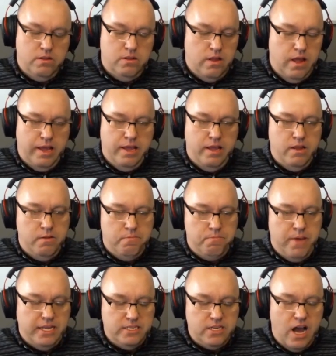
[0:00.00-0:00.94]
like,
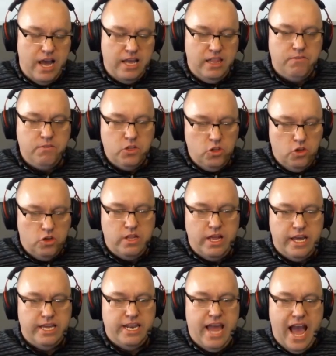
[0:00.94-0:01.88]
makes HighLevel look
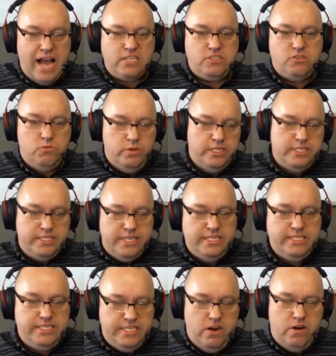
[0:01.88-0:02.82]
like an actual real
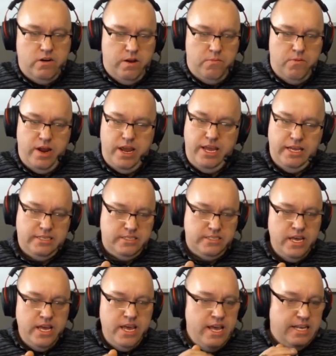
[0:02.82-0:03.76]
estate C R M, right?
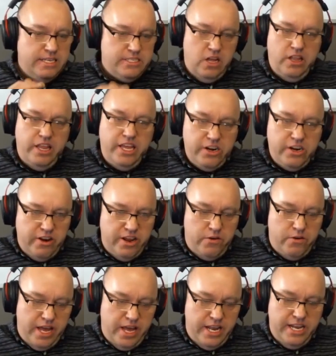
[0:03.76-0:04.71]
It's, okay. It's all
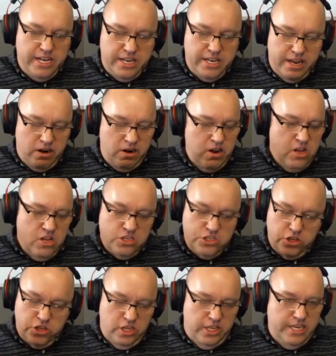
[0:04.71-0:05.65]
integrated right into there.
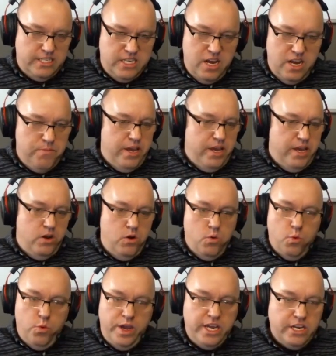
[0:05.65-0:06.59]
So the leads come in,
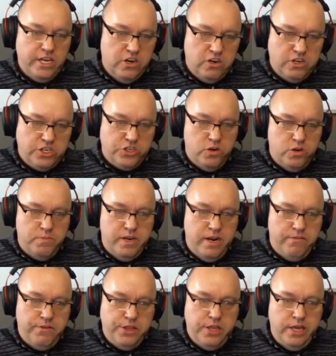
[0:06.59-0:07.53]
we can nurture them
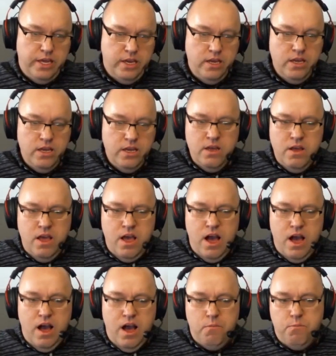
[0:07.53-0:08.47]
and everything.
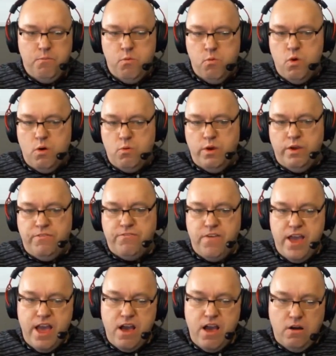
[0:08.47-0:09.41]
Uh, what we
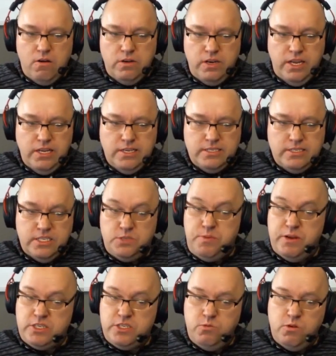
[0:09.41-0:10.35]
found is,
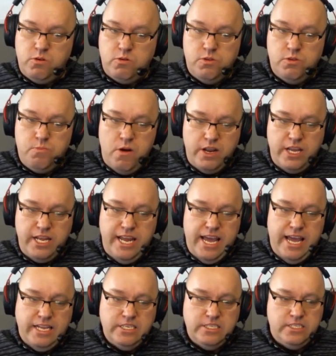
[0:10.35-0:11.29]
especially work with
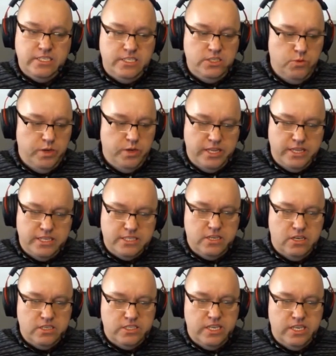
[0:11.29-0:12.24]
marketing agencies, we get
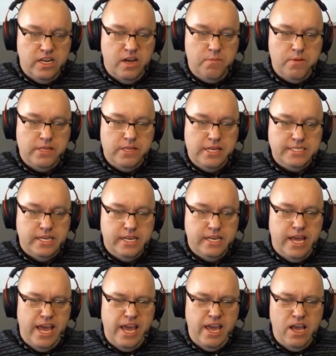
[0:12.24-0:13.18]
this all set up, and they said,
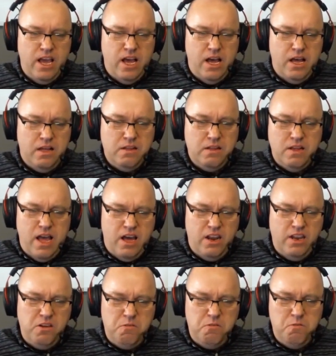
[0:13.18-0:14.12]
"Hey, uh,
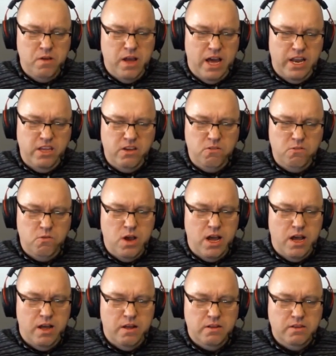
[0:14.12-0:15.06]
how do you how do you
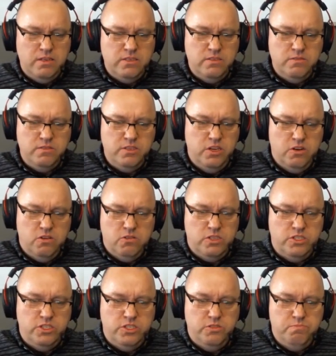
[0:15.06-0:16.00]
uh, you know
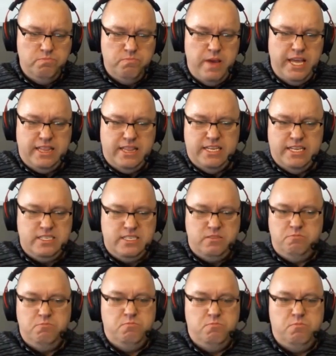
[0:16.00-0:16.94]
make
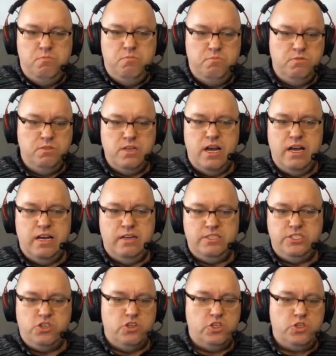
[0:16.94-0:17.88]
this uh,
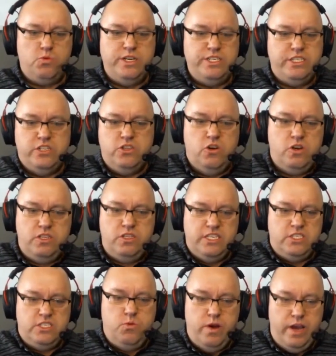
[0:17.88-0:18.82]
search widget look
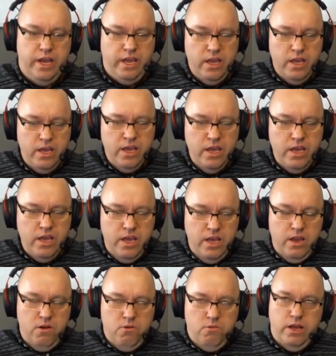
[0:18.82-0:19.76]
this way?"
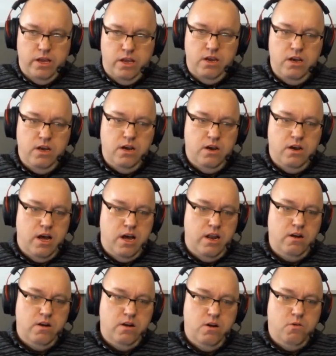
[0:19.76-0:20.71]
We're like, "Ugh,
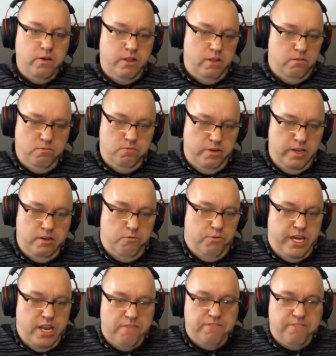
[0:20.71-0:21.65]
I don't know. We'll, we
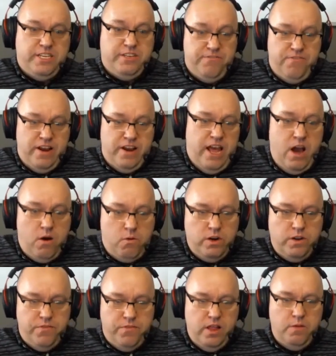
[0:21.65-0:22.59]
we can obviously find out.
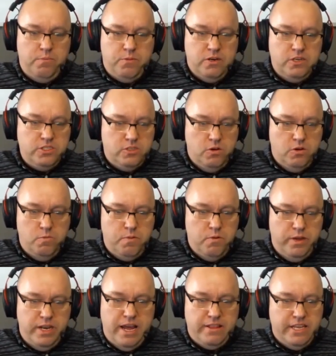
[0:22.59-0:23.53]
We're developers, so
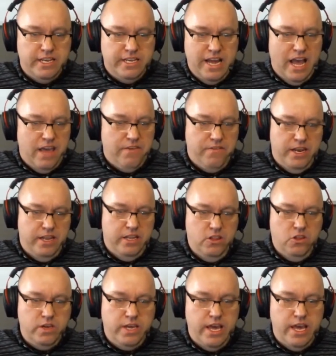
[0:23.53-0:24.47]
but we'd have to dive in
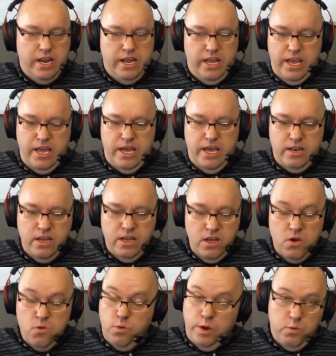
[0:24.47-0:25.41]
and look at it." And
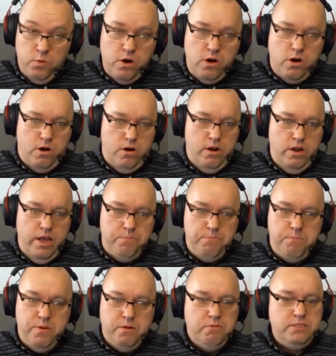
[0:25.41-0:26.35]
we were,
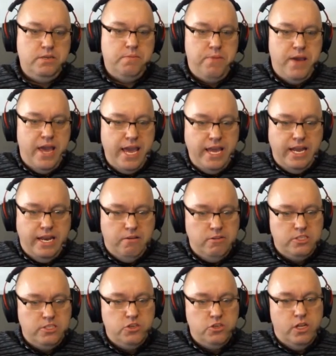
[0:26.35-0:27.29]
but it was a pain. It
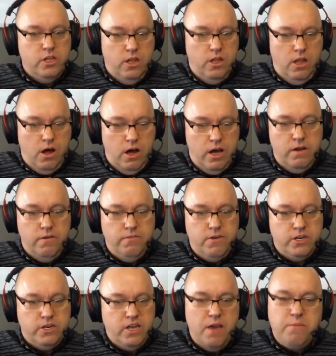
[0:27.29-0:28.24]
took a lot of
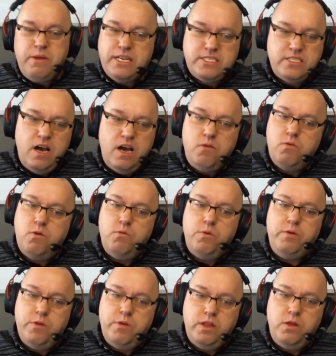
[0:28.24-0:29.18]
our time, and it's not what
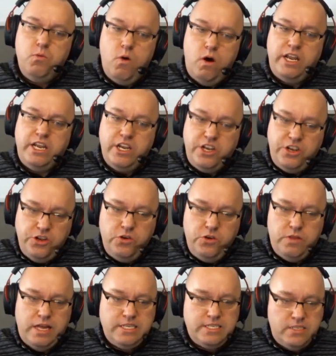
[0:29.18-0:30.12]
we really wanted to
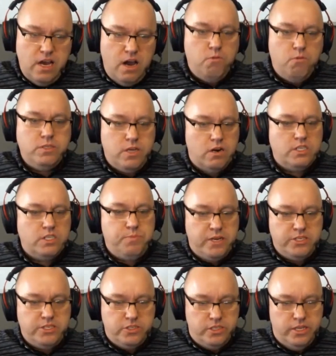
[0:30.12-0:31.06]
do. That's not was our
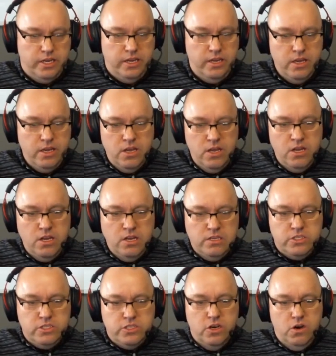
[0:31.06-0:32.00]
specialty.
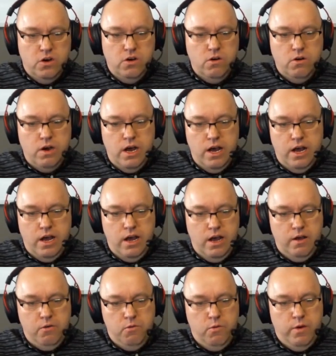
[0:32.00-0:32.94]
So
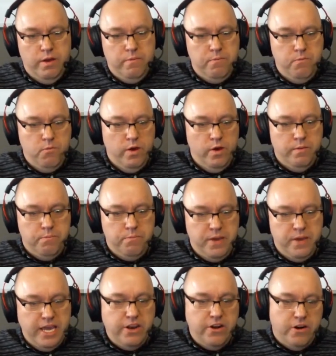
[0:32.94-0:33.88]
uh, when when
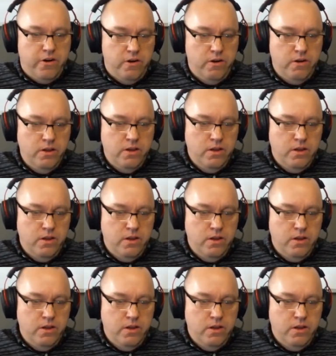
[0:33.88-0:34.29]
Peter